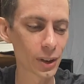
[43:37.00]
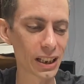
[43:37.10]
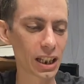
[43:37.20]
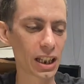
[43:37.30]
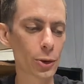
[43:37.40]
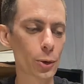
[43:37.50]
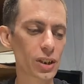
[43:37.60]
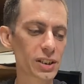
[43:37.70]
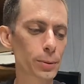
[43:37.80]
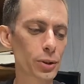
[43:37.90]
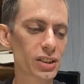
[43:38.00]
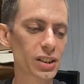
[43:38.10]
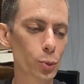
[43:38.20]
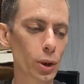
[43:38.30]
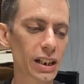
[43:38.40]
feel like either this
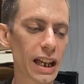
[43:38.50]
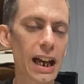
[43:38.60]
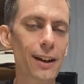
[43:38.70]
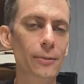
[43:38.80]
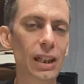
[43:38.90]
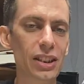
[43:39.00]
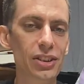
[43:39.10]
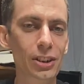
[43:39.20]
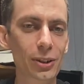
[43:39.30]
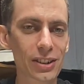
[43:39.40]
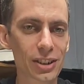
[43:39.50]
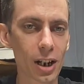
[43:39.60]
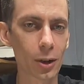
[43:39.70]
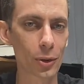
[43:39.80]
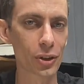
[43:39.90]
person is wanting to have a serious
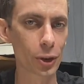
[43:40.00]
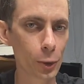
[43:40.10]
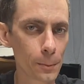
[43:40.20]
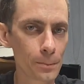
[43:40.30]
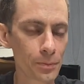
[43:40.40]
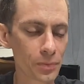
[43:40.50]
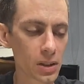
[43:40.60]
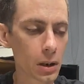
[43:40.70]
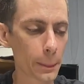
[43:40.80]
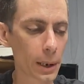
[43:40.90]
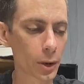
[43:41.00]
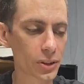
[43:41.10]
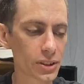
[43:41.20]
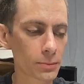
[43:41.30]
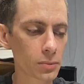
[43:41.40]
talk with you
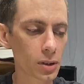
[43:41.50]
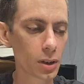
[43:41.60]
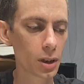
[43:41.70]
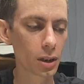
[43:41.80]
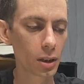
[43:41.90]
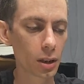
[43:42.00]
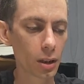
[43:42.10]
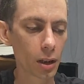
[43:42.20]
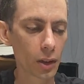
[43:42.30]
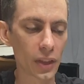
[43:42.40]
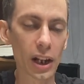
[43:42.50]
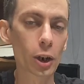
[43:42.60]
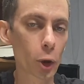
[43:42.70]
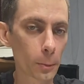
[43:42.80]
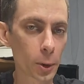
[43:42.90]
about
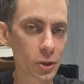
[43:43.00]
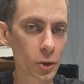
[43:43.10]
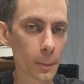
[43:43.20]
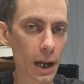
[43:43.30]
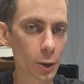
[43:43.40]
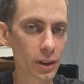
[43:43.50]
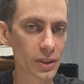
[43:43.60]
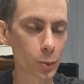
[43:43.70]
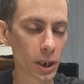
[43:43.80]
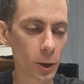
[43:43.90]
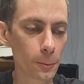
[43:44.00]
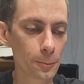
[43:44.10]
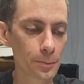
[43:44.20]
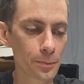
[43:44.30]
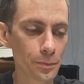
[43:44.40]
their own personal power as
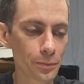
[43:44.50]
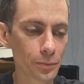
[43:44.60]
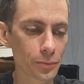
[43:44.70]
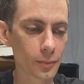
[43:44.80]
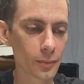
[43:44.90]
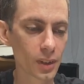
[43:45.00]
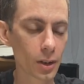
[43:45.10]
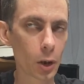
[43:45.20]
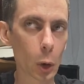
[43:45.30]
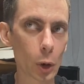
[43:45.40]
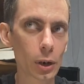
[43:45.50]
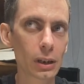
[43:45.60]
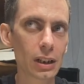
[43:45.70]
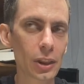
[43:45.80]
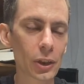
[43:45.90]
well,
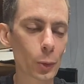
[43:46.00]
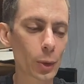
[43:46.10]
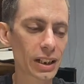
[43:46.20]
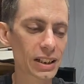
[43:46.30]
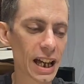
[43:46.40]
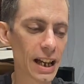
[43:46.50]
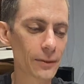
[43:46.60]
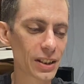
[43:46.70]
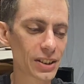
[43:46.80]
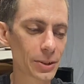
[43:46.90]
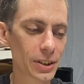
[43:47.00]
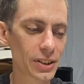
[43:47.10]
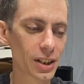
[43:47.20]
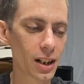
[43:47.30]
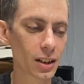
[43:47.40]
or they're wanting to have a
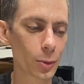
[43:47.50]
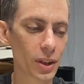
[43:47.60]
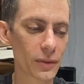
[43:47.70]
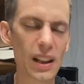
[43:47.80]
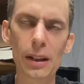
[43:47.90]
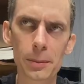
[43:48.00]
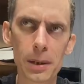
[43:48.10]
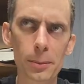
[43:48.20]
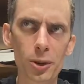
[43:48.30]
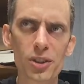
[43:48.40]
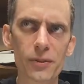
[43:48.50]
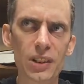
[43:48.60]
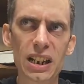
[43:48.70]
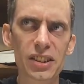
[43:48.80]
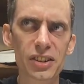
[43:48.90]
serious talk with family members,
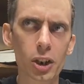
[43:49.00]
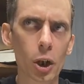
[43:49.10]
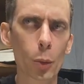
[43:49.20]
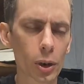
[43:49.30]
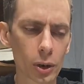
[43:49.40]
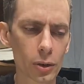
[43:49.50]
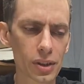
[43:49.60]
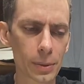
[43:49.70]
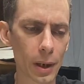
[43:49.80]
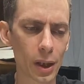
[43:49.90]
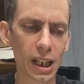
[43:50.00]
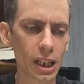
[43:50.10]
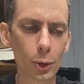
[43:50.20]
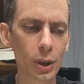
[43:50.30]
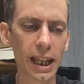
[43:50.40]
friends, coworkers about,
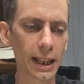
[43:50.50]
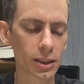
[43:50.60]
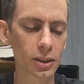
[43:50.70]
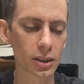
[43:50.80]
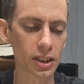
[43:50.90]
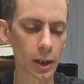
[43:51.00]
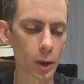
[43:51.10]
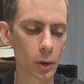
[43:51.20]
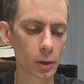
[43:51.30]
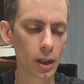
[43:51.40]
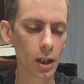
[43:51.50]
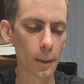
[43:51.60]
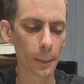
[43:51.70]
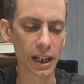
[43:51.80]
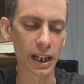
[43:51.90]
hey, you can't tell
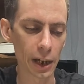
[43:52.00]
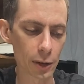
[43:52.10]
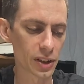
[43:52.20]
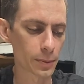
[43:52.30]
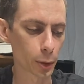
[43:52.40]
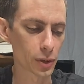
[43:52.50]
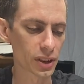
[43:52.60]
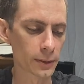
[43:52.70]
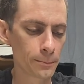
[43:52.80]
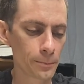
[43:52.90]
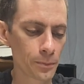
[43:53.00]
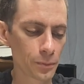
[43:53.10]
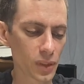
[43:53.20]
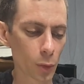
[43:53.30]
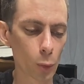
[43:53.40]
my Aries person
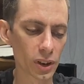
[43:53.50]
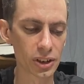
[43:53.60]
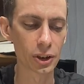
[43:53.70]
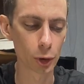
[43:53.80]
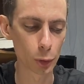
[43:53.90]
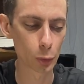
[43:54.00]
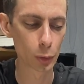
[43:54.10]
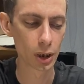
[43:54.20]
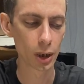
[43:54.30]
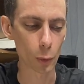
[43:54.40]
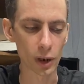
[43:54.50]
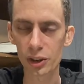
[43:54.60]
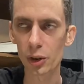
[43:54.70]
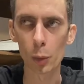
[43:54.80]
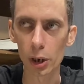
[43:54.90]
what to do,
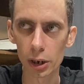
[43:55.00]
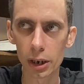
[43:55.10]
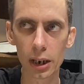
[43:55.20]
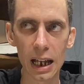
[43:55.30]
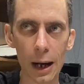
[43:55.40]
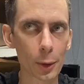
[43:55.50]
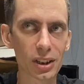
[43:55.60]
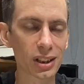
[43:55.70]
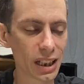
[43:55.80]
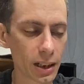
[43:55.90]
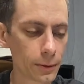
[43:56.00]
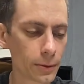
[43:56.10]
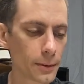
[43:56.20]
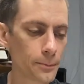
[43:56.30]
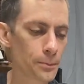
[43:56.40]
where to work, how to
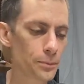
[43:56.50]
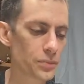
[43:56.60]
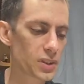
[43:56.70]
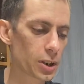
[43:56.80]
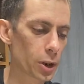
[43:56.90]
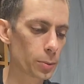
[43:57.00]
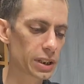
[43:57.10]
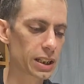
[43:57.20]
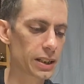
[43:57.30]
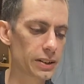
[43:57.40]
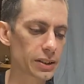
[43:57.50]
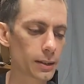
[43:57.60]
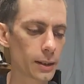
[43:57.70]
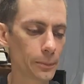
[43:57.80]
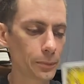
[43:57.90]
live,
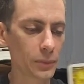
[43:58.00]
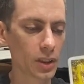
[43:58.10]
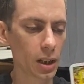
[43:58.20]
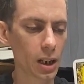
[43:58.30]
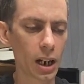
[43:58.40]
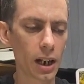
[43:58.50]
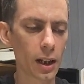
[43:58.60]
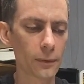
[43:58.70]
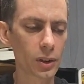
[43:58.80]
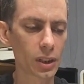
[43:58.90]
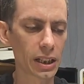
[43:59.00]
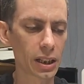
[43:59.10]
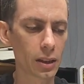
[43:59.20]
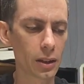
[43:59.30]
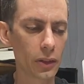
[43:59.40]
because I feel
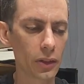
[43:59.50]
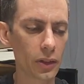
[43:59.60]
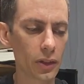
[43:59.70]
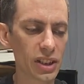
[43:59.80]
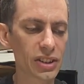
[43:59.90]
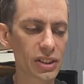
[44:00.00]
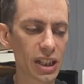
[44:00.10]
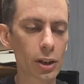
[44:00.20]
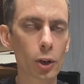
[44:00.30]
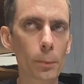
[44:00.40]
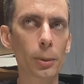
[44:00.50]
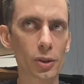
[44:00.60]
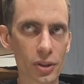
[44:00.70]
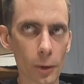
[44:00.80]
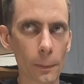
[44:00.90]
like this is their own
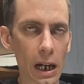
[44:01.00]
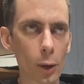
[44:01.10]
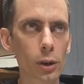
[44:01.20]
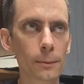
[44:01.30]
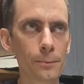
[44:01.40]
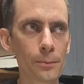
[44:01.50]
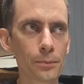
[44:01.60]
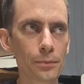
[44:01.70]
personal power,